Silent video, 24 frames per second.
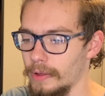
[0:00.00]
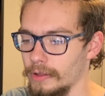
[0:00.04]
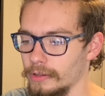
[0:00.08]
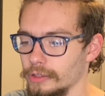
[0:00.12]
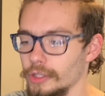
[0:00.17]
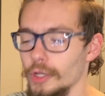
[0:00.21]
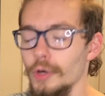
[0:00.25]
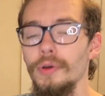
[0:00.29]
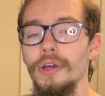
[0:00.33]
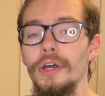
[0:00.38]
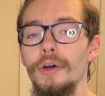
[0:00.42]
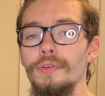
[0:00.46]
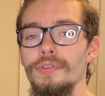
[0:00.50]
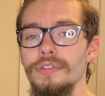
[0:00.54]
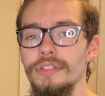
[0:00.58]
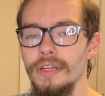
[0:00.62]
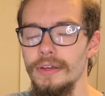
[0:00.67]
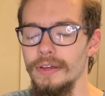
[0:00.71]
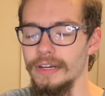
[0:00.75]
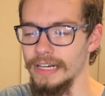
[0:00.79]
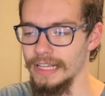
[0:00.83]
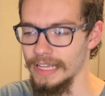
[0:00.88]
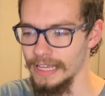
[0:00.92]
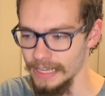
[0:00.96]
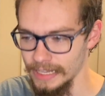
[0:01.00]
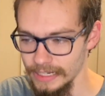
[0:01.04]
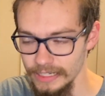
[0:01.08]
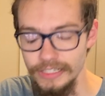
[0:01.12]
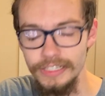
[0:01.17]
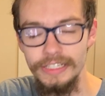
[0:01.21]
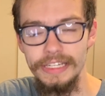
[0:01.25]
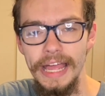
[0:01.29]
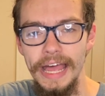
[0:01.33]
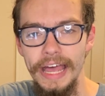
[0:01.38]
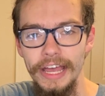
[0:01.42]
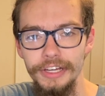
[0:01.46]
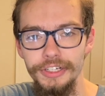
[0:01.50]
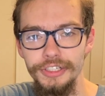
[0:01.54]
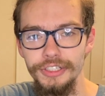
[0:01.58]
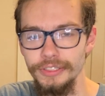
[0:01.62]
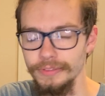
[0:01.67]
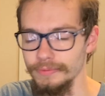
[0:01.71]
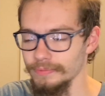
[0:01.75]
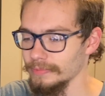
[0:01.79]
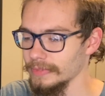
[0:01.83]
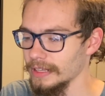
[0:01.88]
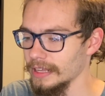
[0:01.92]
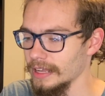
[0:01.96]
Logos Hidden Stash.
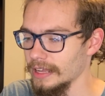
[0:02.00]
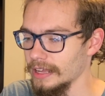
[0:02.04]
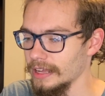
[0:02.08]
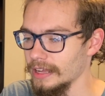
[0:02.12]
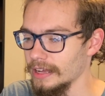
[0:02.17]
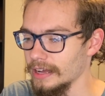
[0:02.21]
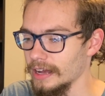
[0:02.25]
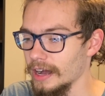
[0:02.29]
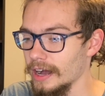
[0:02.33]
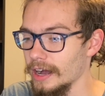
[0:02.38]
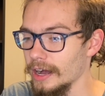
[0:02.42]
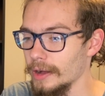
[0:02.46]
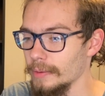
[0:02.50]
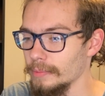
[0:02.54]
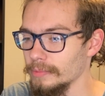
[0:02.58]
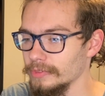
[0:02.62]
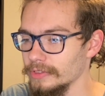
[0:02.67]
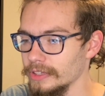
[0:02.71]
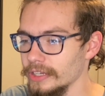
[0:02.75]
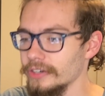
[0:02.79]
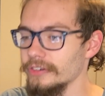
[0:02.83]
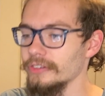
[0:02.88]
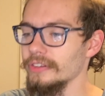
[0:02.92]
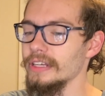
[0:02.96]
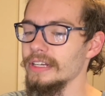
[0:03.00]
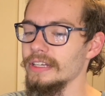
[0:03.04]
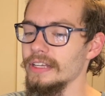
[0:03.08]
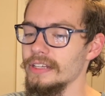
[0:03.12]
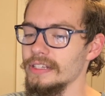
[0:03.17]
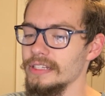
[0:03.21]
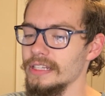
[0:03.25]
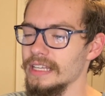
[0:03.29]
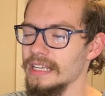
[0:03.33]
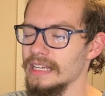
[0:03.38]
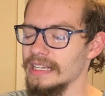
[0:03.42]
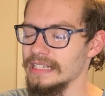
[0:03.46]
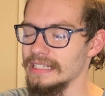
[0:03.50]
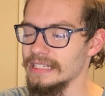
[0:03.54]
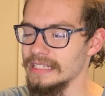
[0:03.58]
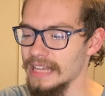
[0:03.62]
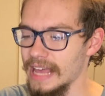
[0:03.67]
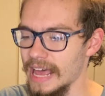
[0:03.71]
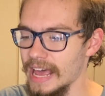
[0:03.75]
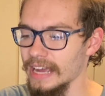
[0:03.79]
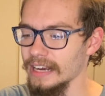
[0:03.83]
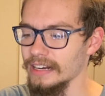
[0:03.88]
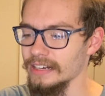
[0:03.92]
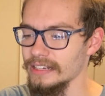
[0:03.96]
Literally does the
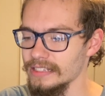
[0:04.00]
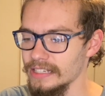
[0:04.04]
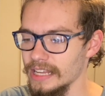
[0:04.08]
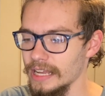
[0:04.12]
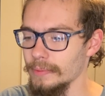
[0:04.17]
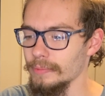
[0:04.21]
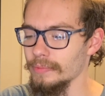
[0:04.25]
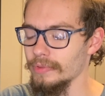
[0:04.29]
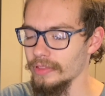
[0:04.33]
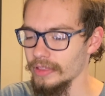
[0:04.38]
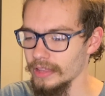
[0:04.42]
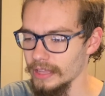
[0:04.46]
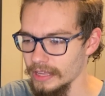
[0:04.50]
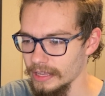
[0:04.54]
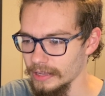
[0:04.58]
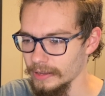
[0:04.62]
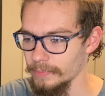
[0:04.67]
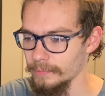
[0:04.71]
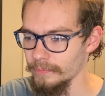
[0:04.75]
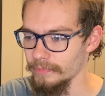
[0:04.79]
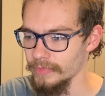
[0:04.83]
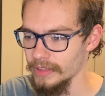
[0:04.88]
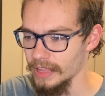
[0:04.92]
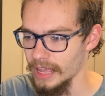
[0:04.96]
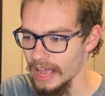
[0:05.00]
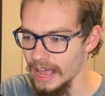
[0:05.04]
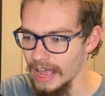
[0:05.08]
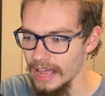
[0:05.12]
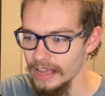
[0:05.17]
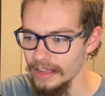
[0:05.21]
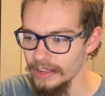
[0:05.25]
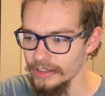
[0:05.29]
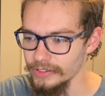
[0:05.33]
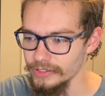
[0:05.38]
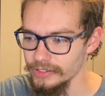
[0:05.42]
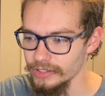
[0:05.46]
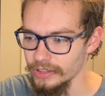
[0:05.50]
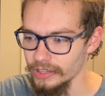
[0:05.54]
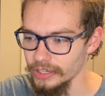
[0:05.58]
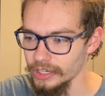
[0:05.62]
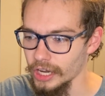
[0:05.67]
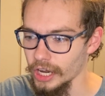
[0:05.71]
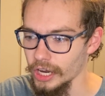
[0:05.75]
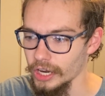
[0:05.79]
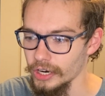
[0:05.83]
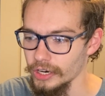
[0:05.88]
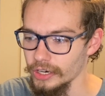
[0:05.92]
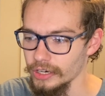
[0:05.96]
exact same thing as the
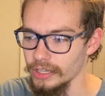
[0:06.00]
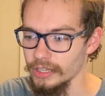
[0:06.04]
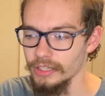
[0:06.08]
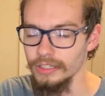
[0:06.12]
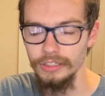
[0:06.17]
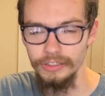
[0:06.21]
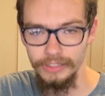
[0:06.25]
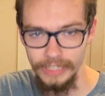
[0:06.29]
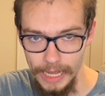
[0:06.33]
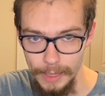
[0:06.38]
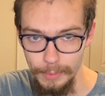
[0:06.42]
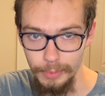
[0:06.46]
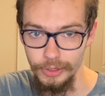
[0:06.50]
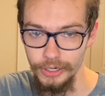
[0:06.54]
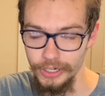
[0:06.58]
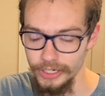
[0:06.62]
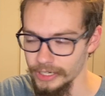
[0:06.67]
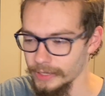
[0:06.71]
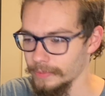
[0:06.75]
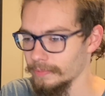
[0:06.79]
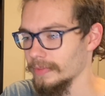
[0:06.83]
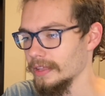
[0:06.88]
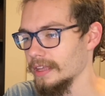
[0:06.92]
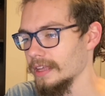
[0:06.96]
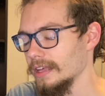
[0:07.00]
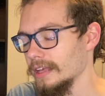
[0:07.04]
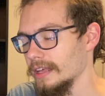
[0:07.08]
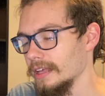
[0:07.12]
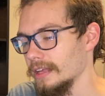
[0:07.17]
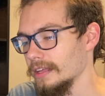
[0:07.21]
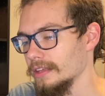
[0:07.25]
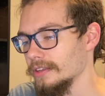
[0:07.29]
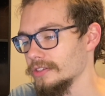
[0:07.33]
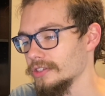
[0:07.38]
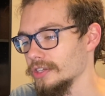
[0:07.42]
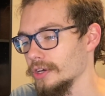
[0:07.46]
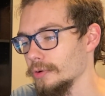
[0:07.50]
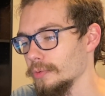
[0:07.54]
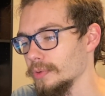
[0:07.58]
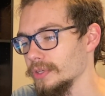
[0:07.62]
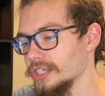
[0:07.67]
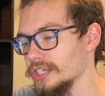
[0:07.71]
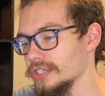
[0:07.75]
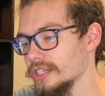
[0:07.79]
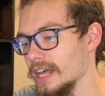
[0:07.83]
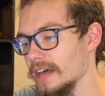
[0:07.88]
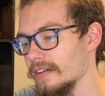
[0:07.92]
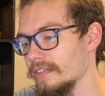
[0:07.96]
card Labwork. So we
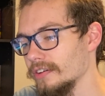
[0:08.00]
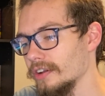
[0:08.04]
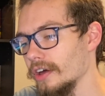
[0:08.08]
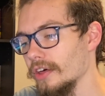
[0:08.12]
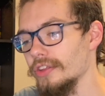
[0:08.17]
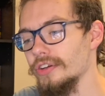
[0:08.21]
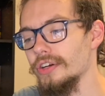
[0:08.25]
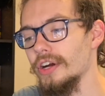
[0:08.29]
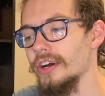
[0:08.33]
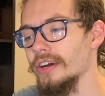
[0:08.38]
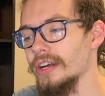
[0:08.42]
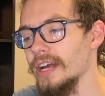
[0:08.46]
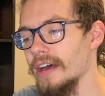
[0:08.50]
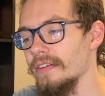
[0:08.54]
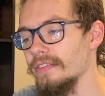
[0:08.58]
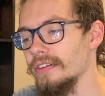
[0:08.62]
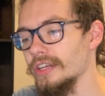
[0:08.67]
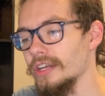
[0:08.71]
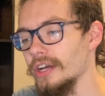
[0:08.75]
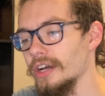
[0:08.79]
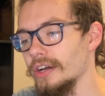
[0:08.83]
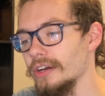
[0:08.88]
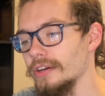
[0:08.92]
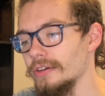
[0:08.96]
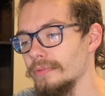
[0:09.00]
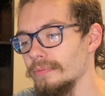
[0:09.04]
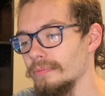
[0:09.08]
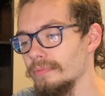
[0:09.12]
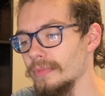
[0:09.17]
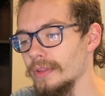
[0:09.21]
just have another archiving card